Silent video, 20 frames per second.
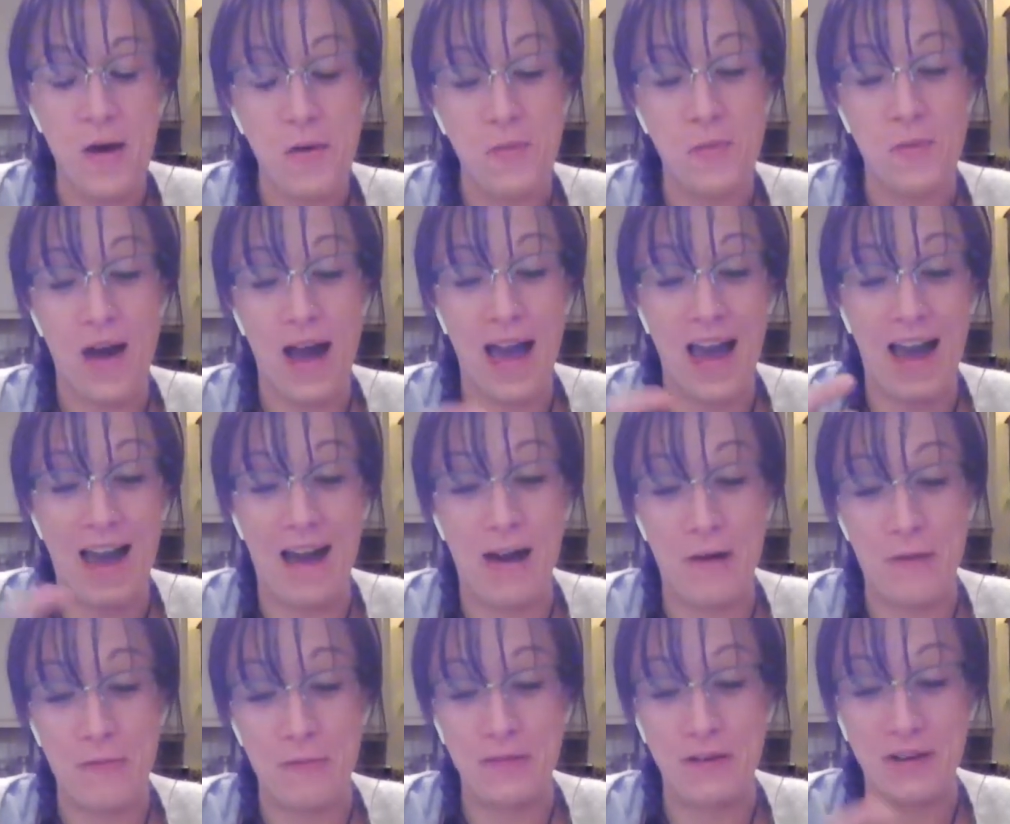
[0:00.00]

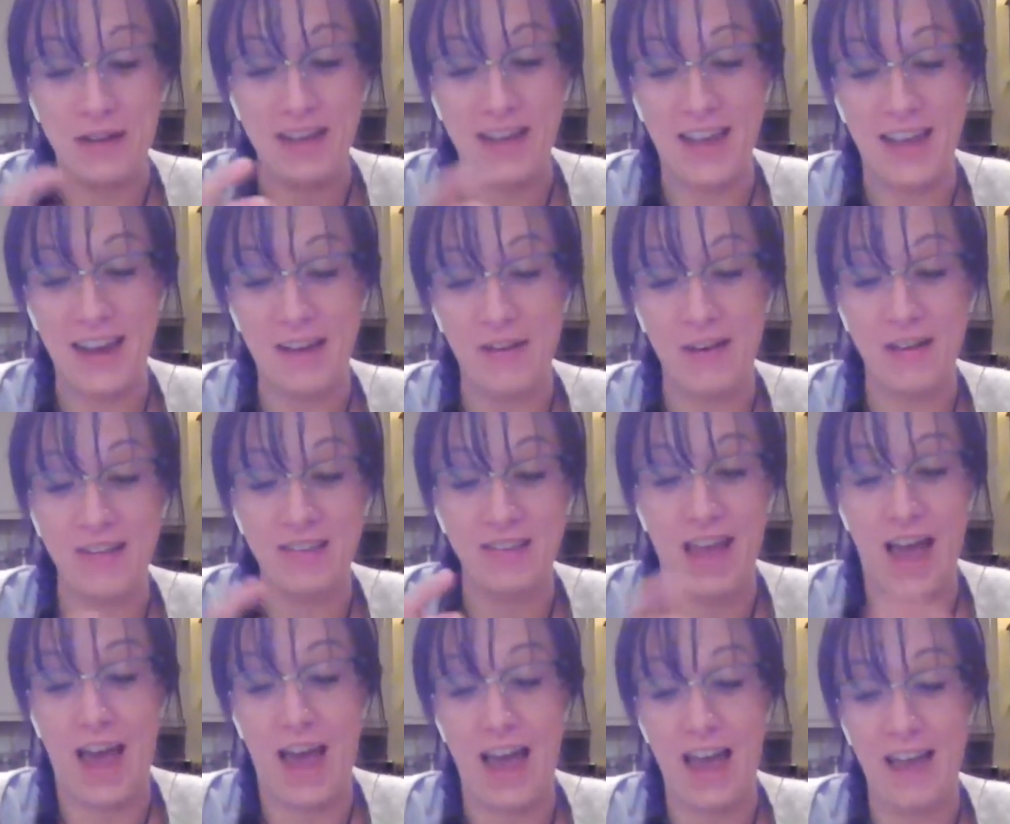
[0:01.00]
wow. Aries,
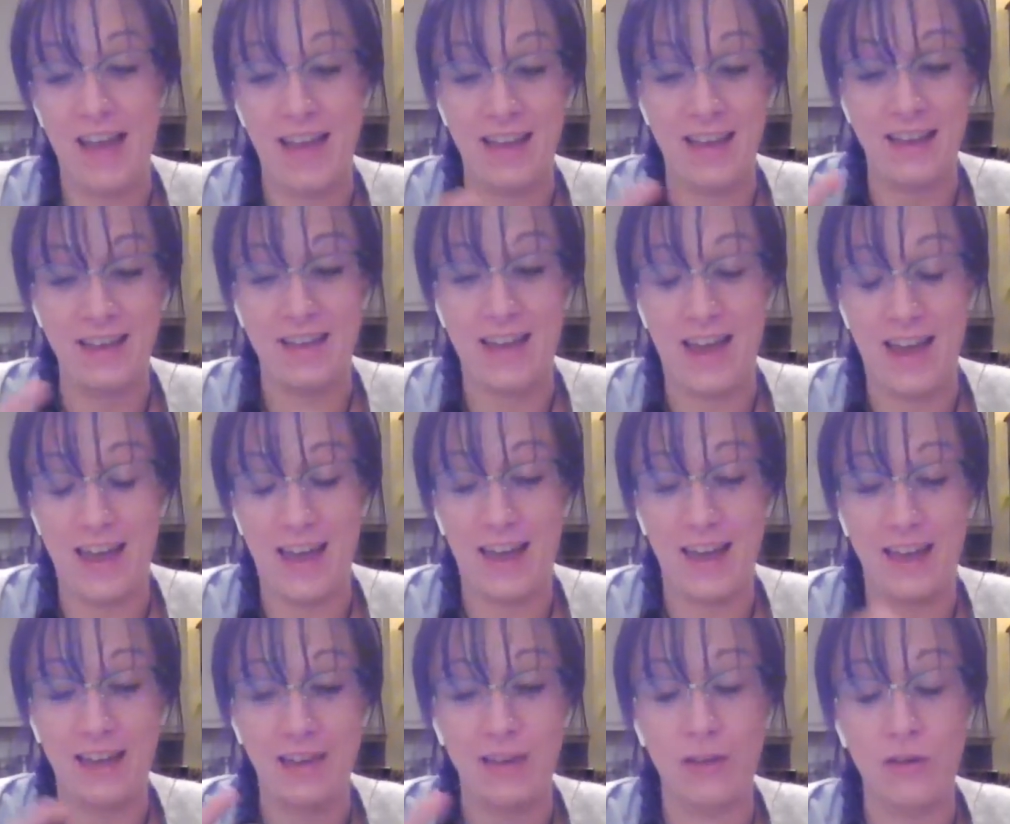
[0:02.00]
I,
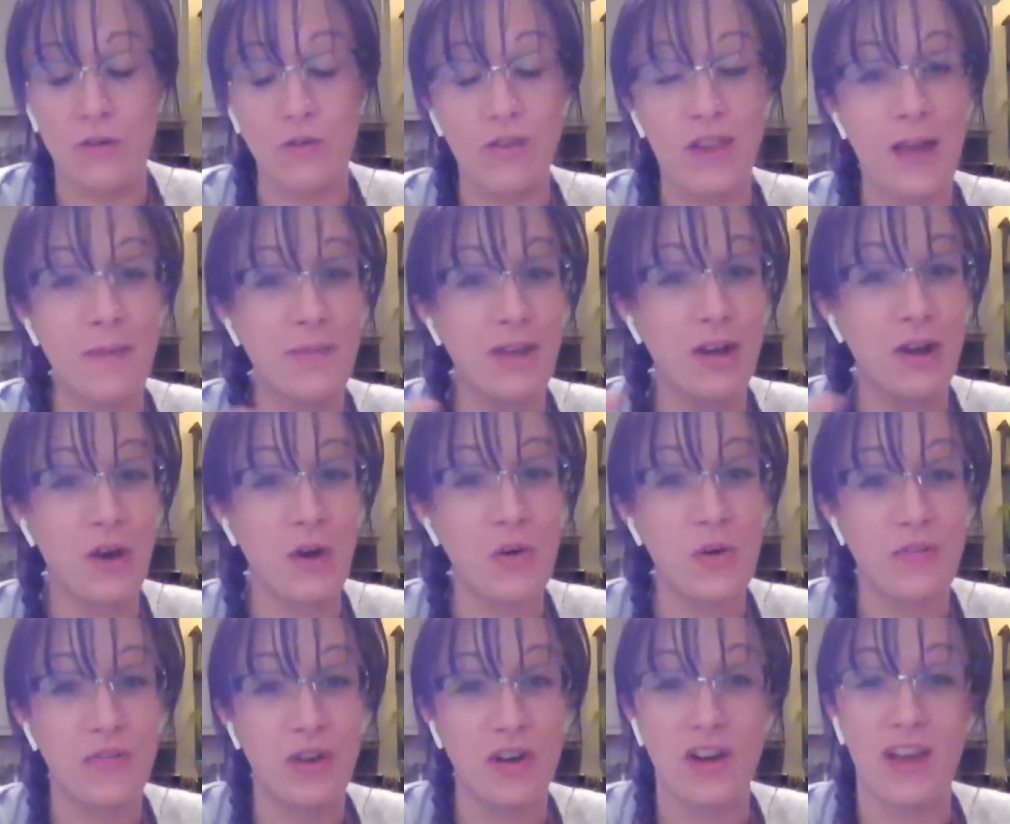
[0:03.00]
yay. You let me know
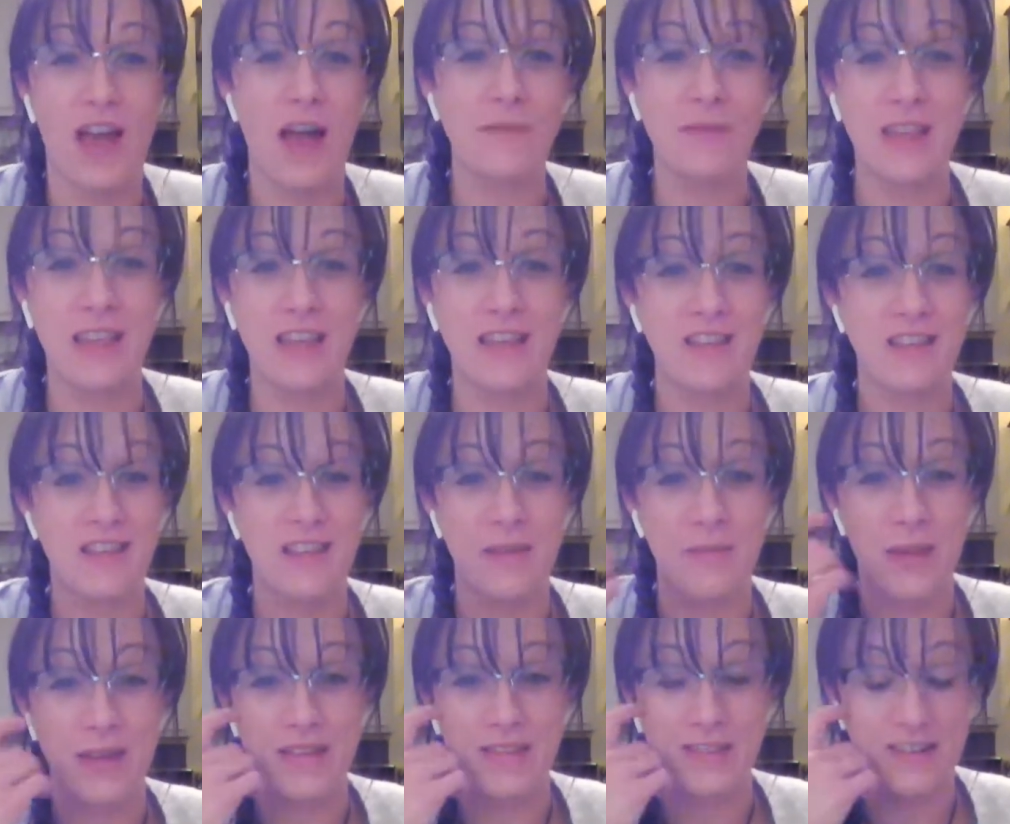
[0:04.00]
if you're, I mean, these are the
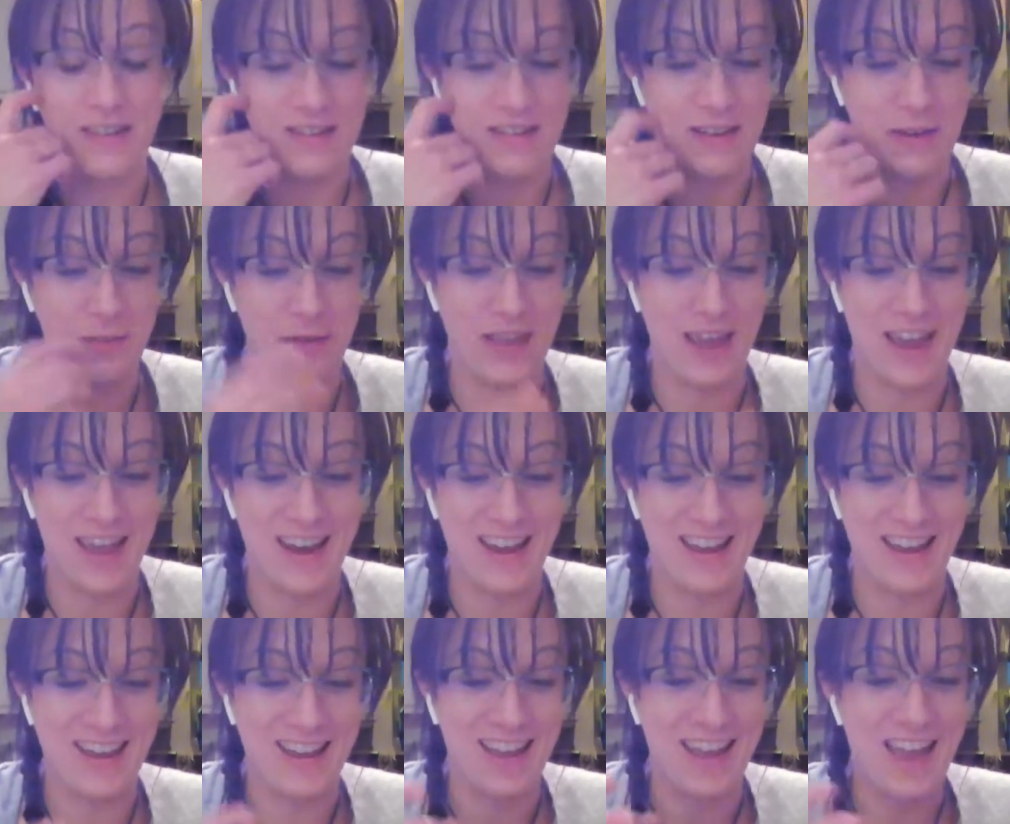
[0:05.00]
messages I'm
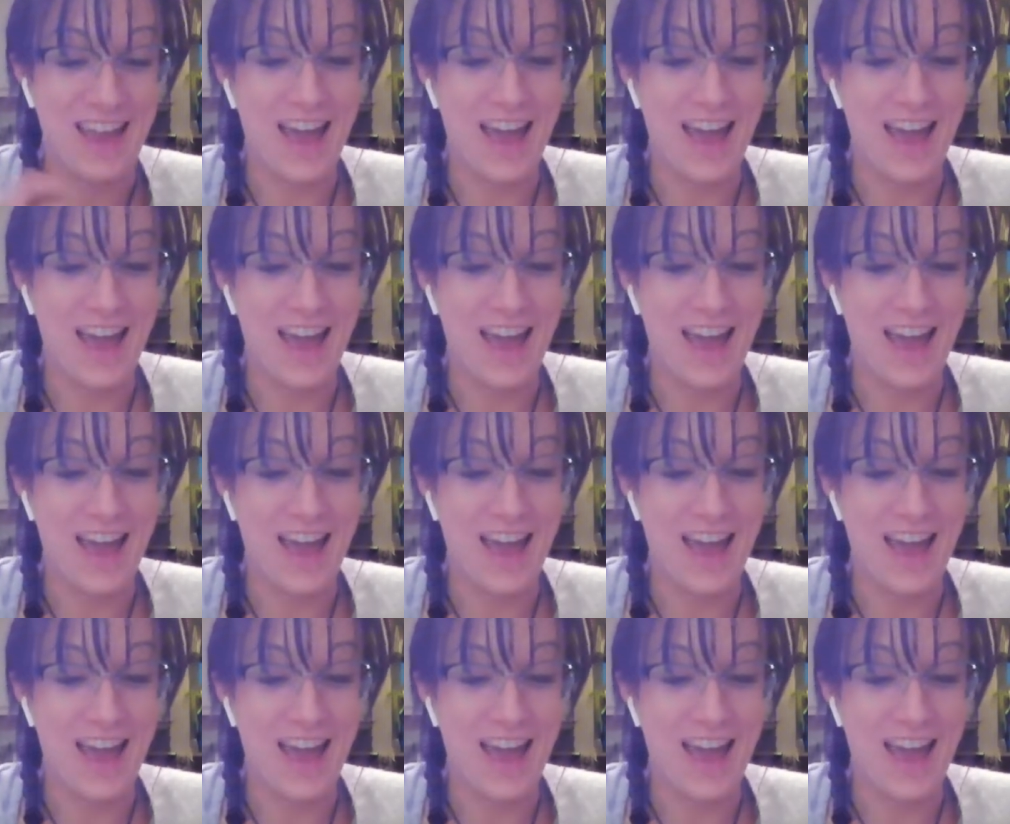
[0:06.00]
getting.